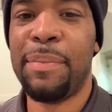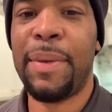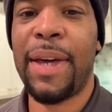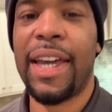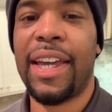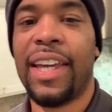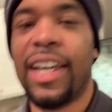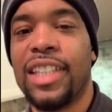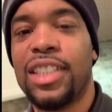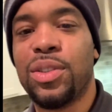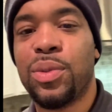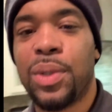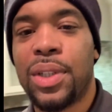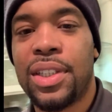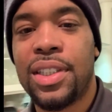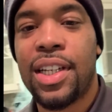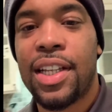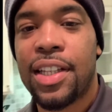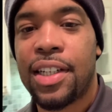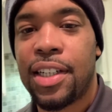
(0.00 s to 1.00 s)
Back at you with
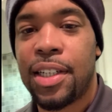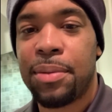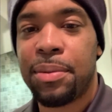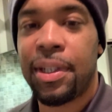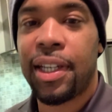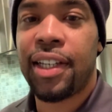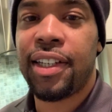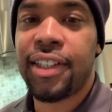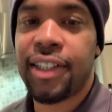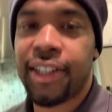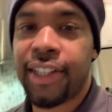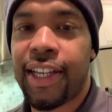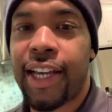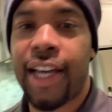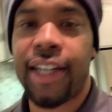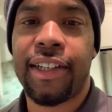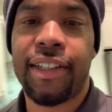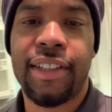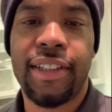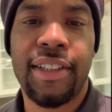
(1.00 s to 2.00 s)
another update.
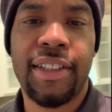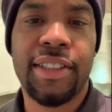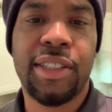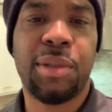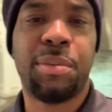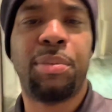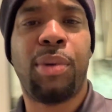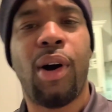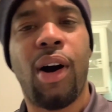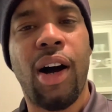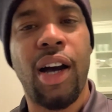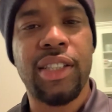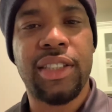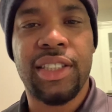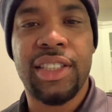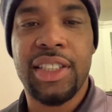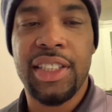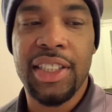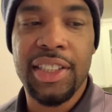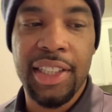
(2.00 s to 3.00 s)
Got uh, some
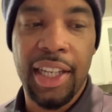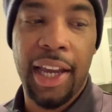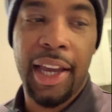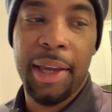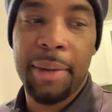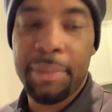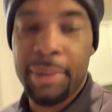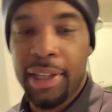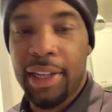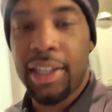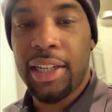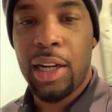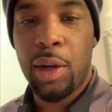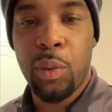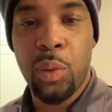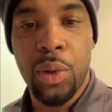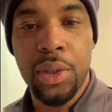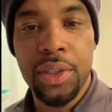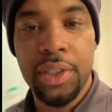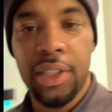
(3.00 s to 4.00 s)
parts just came in. I
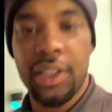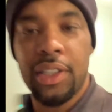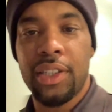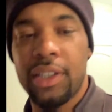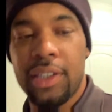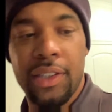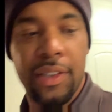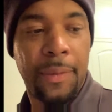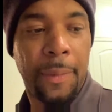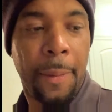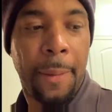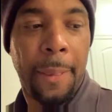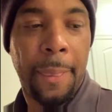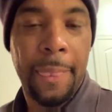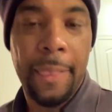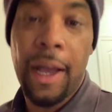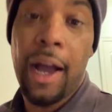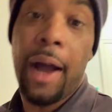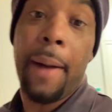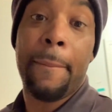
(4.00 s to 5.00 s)
want to uh,
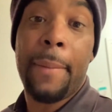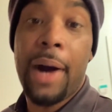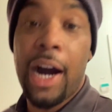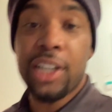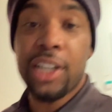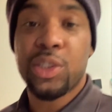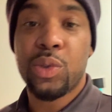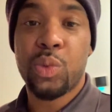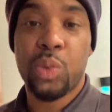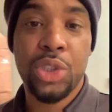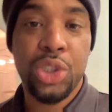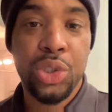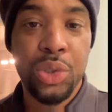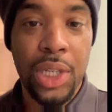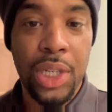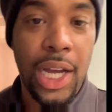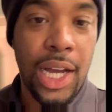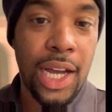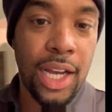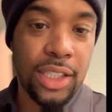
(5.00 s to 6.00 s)
unboxing with you
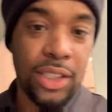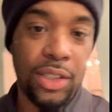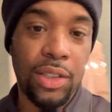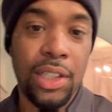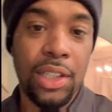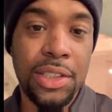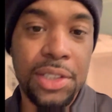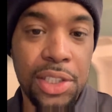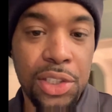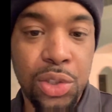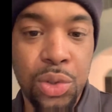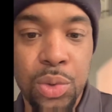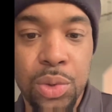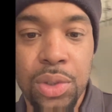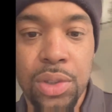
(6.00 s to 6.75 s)
guys. So let's get to it.